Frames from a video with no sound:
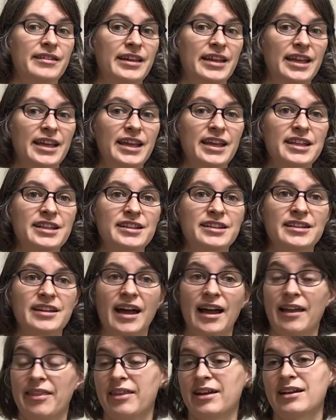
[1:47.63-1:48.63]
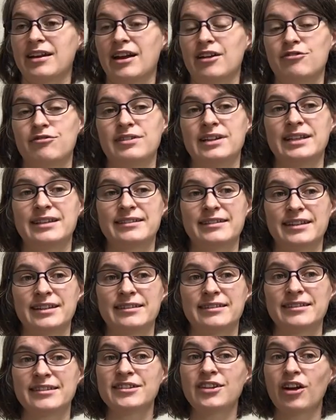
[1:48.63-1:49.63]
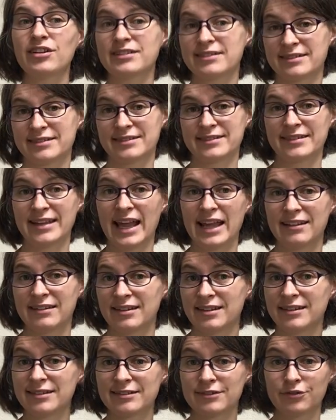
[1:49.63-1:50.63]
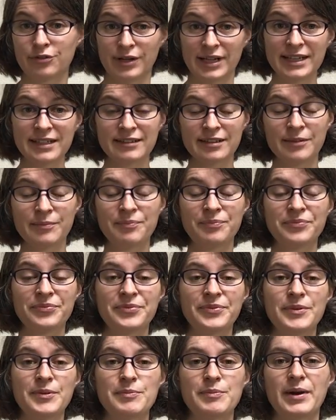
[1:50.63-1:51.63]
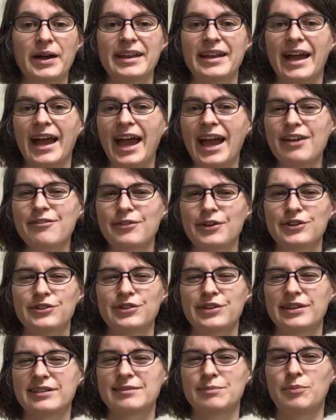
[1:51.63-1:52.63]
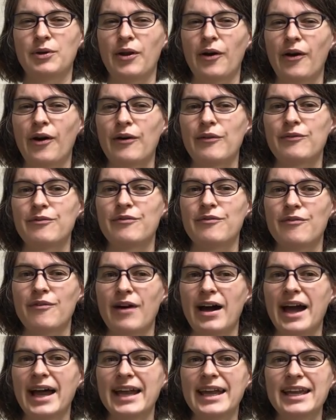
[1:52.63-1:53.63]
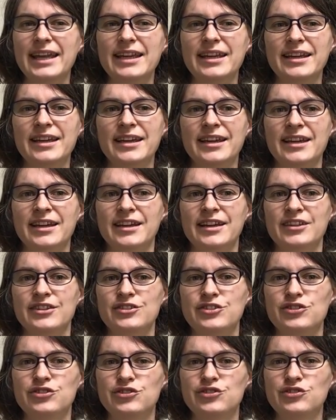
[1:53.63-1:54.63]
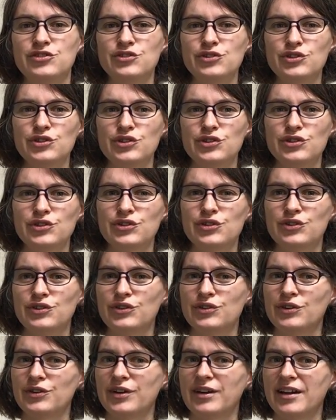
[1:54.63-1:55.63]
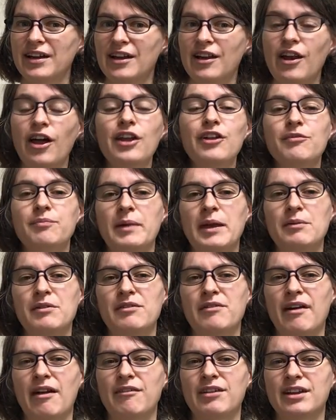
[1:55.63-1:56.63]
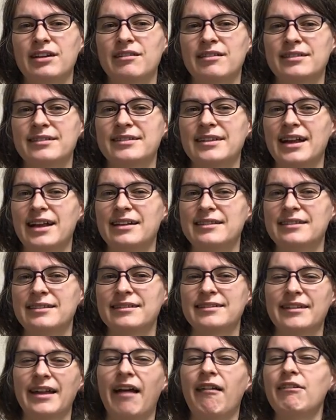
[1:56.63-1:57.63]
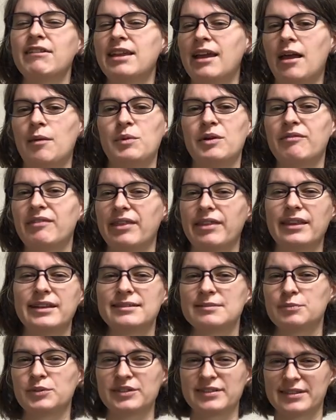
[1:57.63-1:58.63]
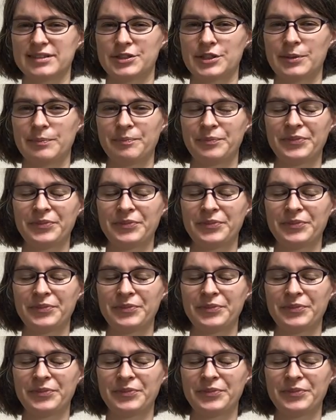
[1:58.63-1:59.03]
In other countries it's not that strict, but I want to explore why do a lot of baby wearing consultants aren't happy with this position.